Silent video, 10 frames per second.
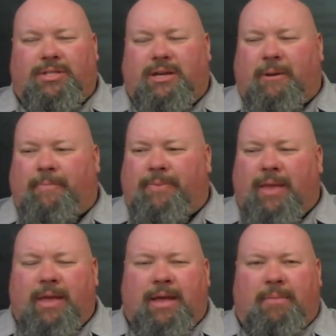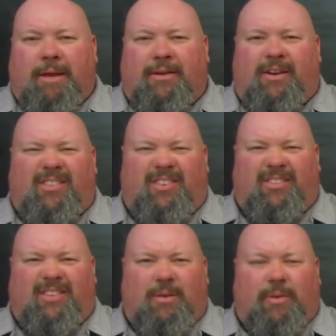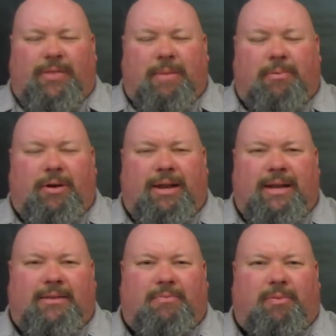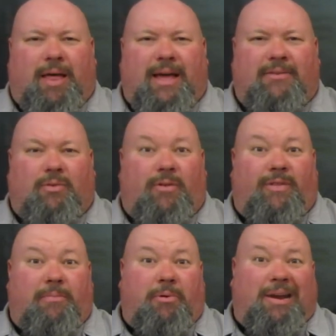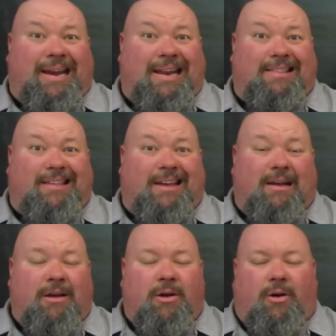So, be interesting to see what they put in its place, or if they put anything,